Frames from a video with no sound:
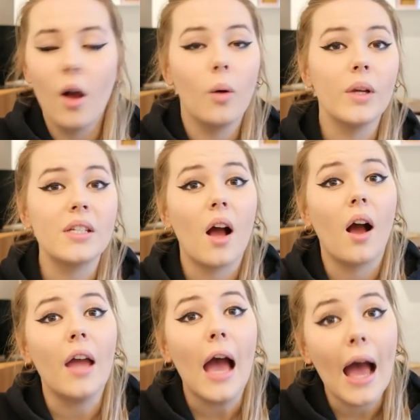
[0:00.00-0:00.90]
which
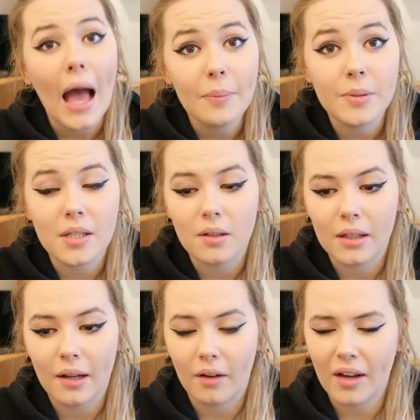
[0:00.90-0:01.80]
I
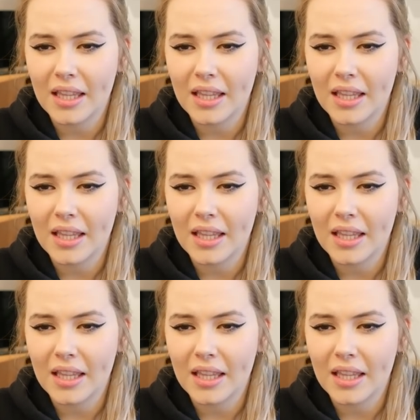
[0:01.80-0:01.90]
absolutely love.